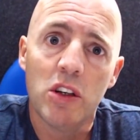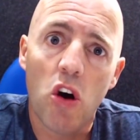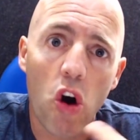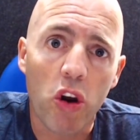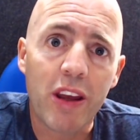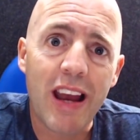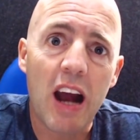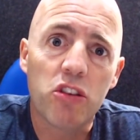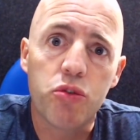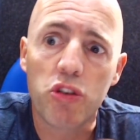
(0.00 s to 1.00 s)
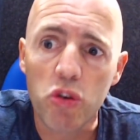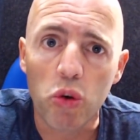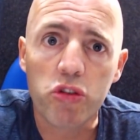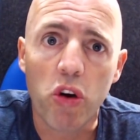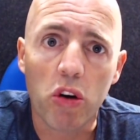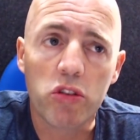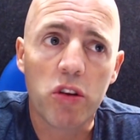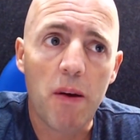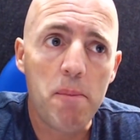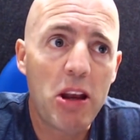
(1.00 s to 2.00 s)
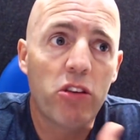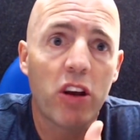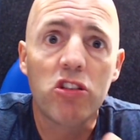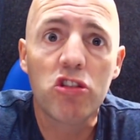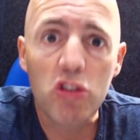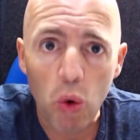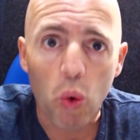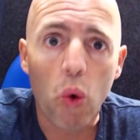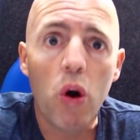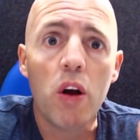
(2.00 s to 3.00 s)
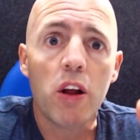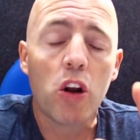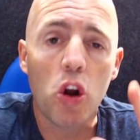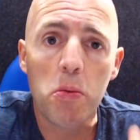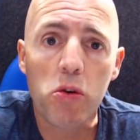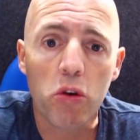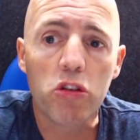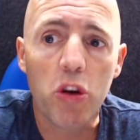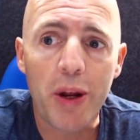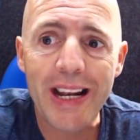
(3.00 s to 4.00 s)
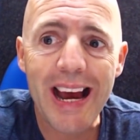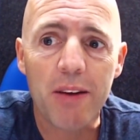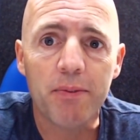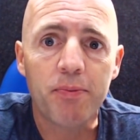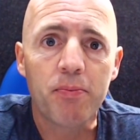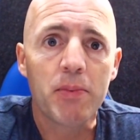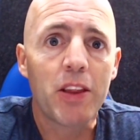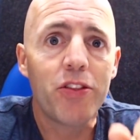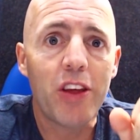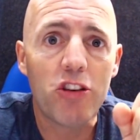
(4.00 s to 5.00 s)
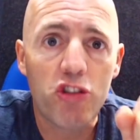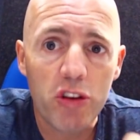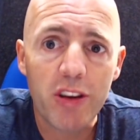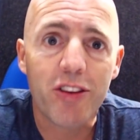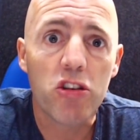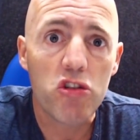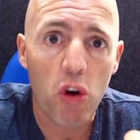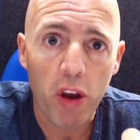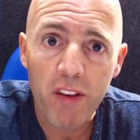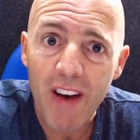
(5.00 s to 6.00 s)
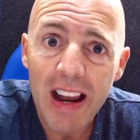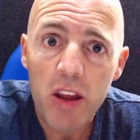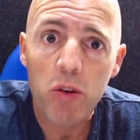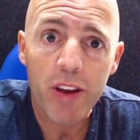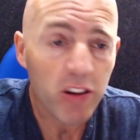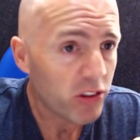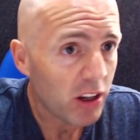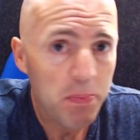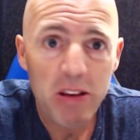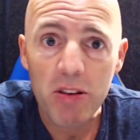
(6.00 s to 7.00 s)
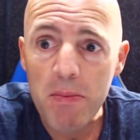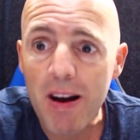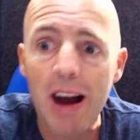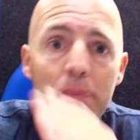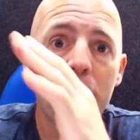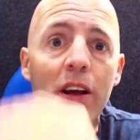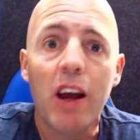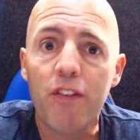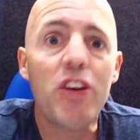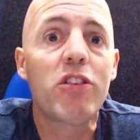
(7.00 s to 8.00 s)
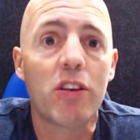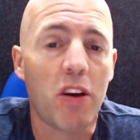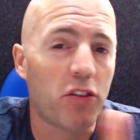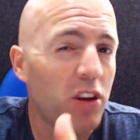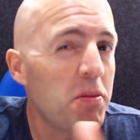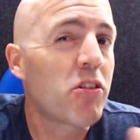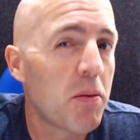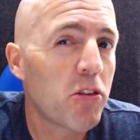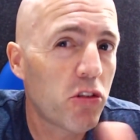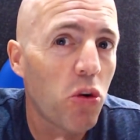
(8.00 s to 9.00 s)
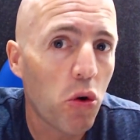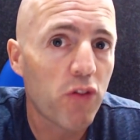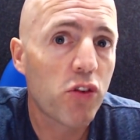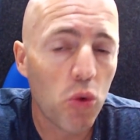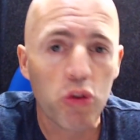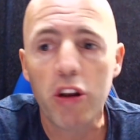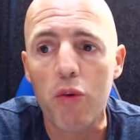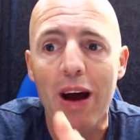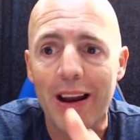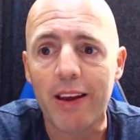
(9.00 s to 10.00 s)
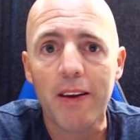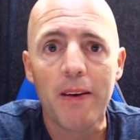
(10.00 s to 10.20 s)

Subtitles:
oil and gas resource stocks because I saw global growth slowing down. They're destroying value. Yes, there'll be some up. If some of these companies are sold off, of course they'll rally.